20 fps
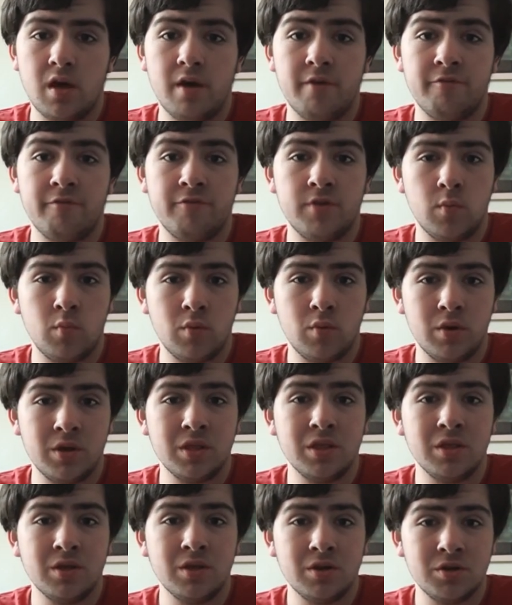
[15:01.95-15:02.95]
from what
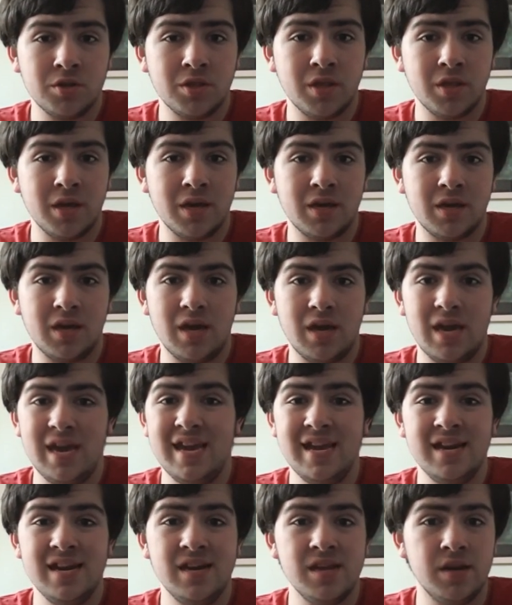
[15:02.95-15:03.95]
it looked like,
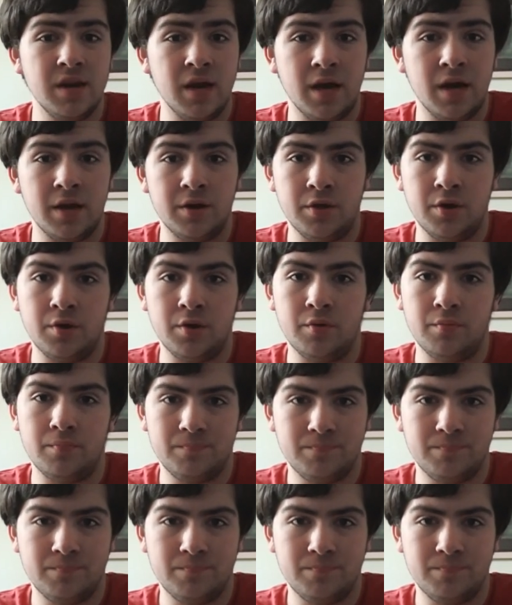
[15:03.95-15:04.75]
he did not know.